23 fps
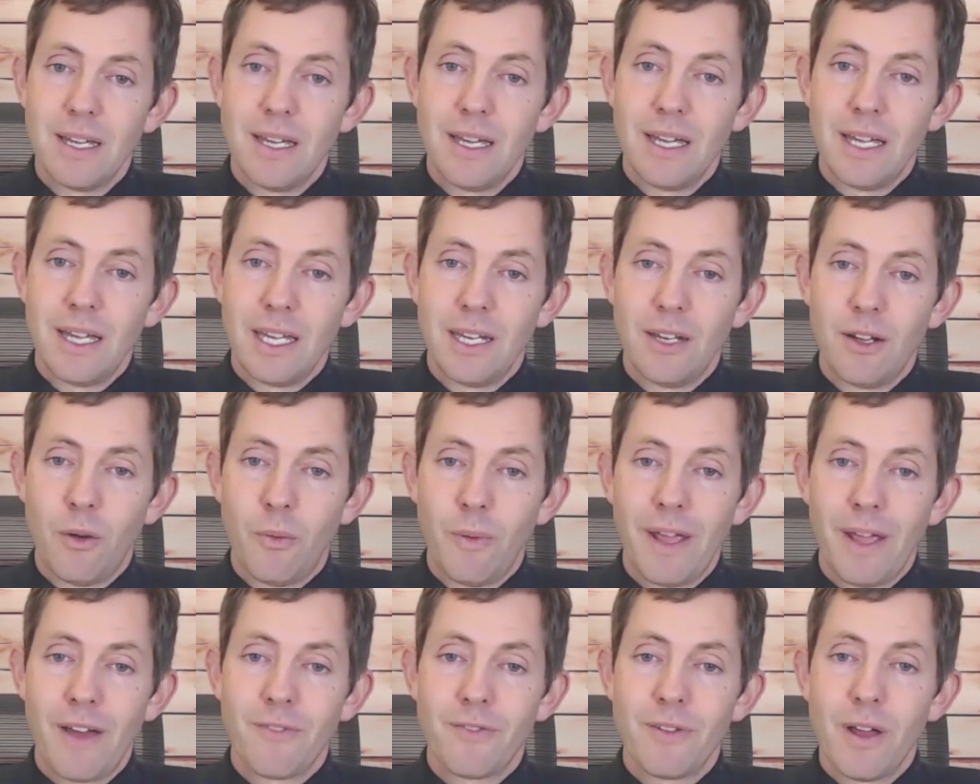You know,
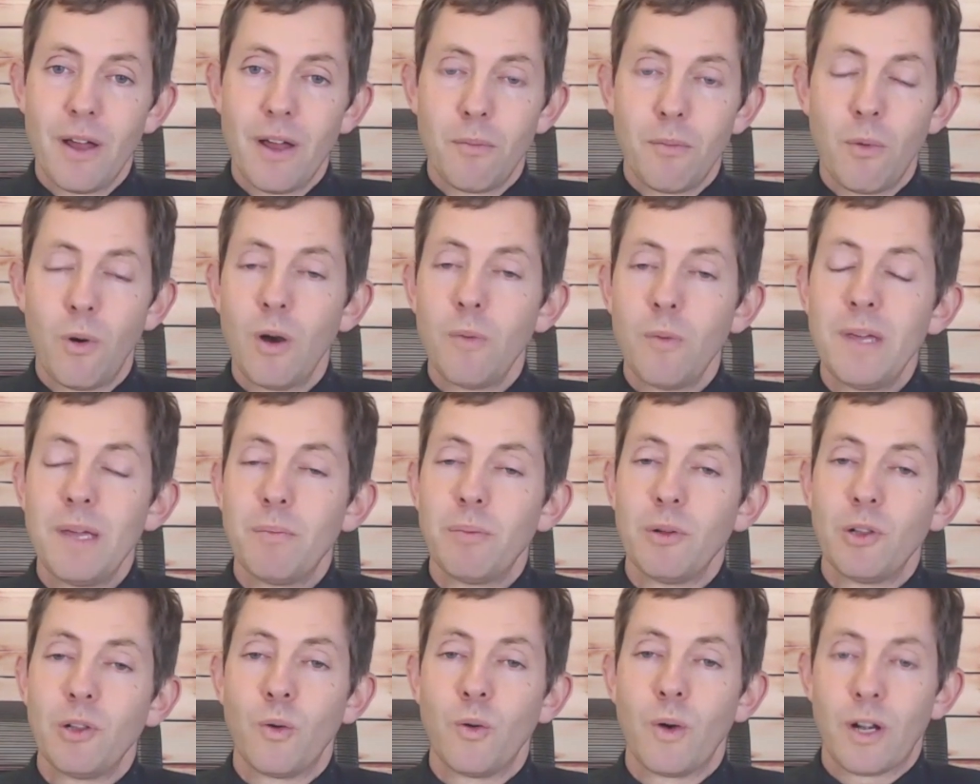we have more
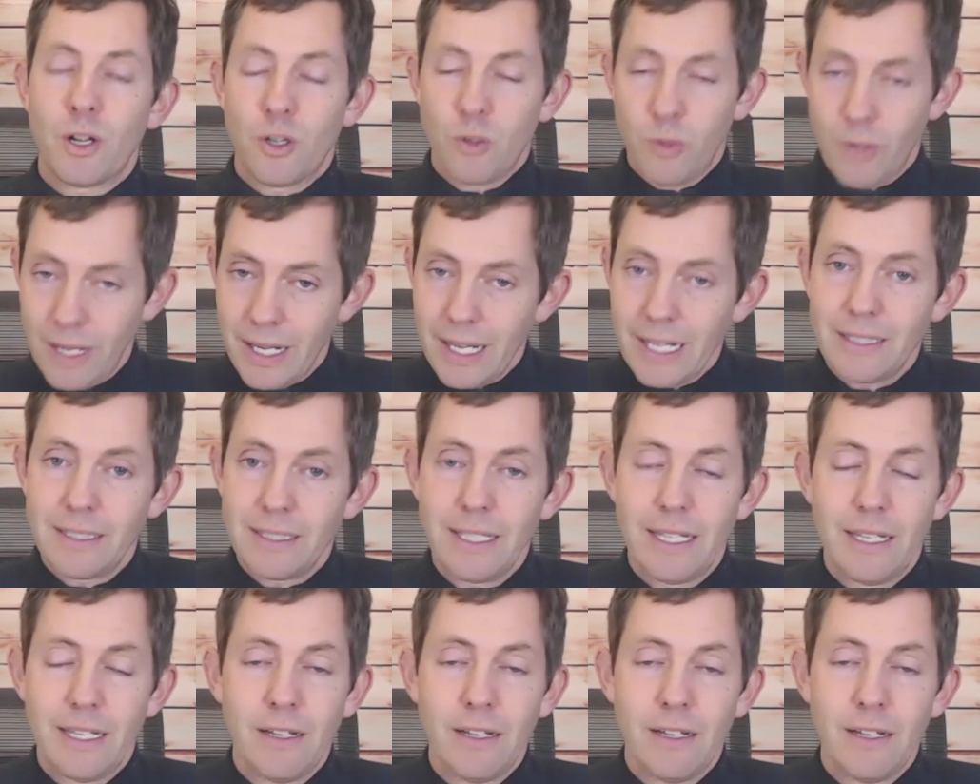people who are chronically